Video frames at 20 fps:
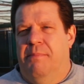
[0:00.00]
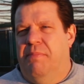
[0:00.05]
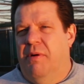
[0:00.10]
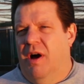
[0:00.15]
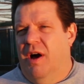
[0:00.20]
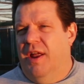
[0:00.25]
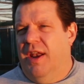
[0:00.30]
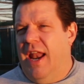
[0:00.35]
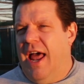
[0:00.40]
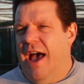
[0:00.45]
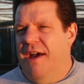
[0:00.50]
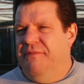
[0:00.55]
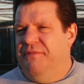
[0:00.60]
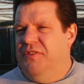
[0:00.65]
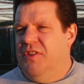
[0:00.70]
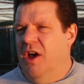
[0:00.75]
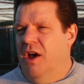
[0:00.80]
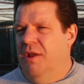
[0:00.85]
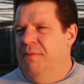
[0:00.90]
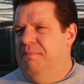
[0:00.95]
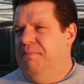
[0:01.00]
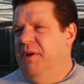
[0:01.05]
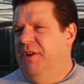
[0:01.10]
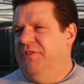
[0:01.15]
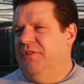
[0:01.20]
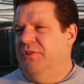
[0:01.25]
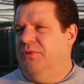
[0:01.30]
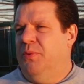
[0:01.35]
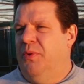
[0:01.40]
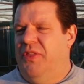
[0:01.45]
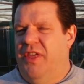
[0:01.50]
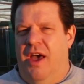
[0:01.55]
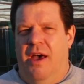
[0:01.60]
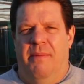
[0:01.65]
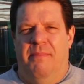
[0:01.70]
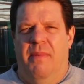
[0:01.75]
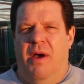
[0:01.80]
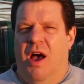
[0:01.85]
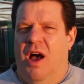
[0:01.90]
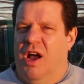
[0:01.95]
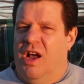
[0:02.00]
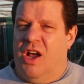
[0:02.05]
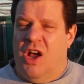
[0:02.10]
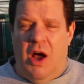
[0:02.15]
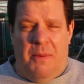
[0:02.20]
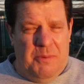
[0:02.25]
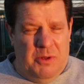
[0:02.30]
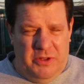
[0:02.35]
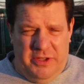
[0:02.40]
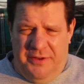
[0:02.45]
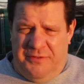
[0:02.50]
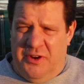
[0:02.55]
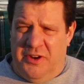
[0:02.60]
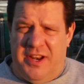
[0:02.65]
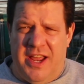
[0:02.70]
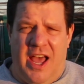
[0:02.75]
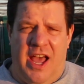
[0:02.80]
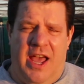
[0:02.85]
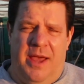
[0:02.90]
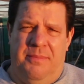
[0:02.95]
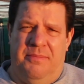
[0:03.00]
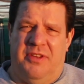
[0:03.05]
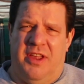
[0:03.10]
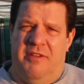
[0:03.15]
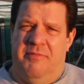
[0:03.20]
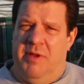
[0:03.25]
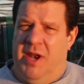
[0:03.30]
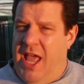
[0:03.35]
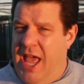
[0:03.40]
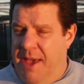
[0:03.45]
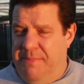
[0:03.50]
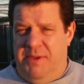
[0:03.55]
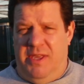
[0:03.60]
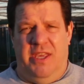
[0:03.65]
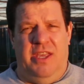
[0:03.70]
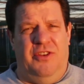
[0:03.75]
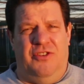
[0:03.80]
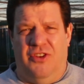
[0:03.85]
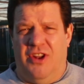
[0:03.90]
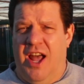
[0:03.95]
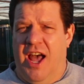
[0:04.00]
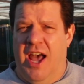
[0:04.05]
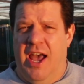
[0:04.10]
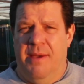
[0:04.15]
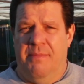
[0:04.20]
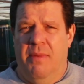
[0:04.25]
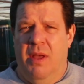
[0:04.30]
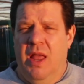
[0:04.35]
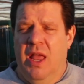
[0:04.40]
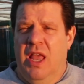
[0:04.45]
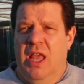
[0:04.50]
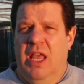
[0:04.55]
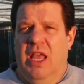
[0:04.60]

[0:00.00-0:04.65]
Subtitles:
but I've done business with them a couple different times. I've been happy each time.